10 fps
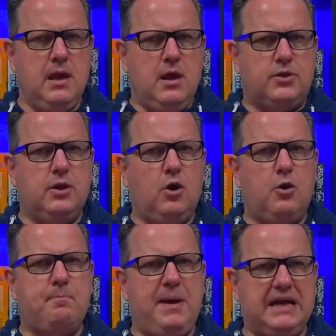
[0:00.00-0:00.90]
The
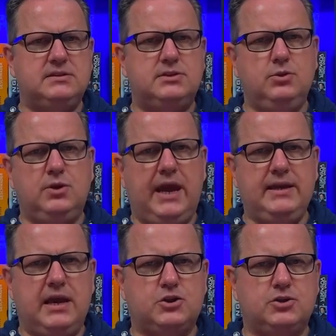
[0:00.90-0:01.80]
law bans UK
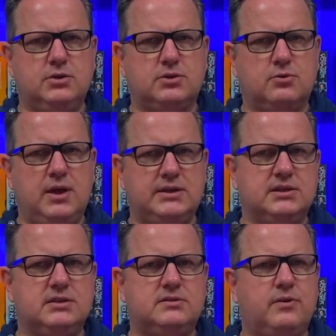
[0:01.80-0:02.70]
nationals or
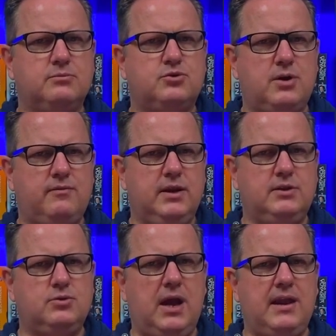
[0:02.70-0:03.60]
residents from travelling
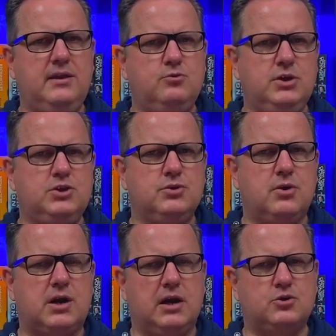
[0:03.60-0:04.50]
to any region
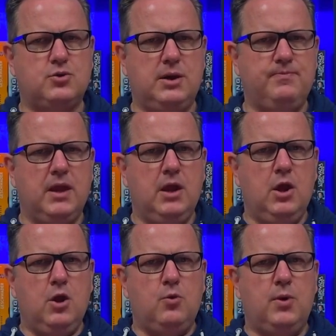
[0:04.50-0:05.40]
or country
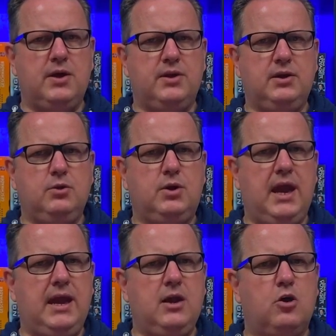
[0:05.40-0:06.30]
where the
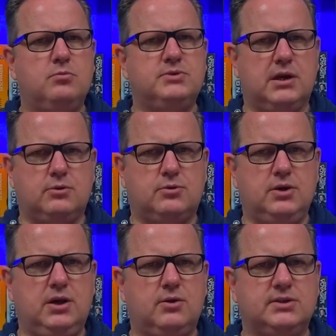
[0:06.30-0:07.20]
UK Home
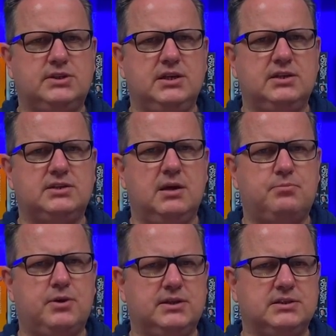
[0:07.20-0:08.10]
Secretary considers their
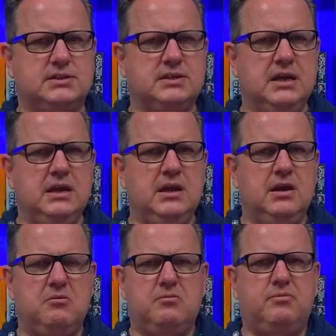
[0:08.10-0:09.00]
presence
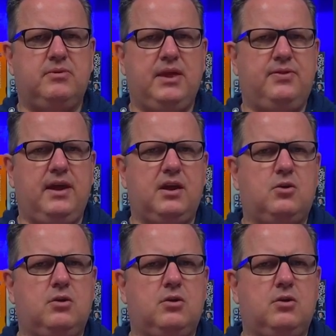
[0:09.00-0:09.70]
that they